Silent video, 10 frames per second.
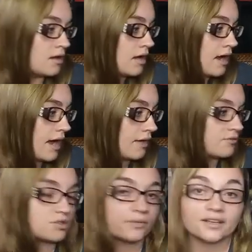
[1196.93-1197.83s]

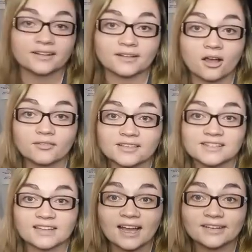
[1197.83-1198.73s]
after we get off
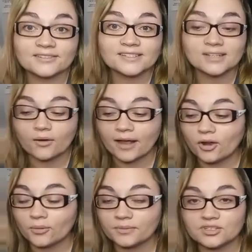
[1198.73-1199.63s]
this live. So I
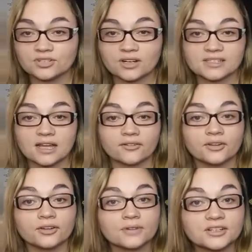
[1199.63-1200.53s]
hope that you guys have a
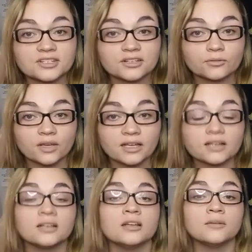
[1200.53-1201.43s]
good rest of your
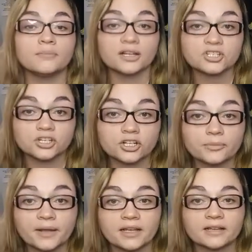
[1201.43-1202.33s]
week. Make sure you're
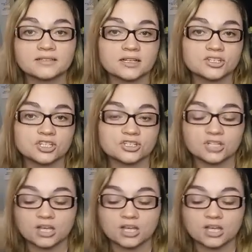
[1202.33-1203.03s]
paying attention to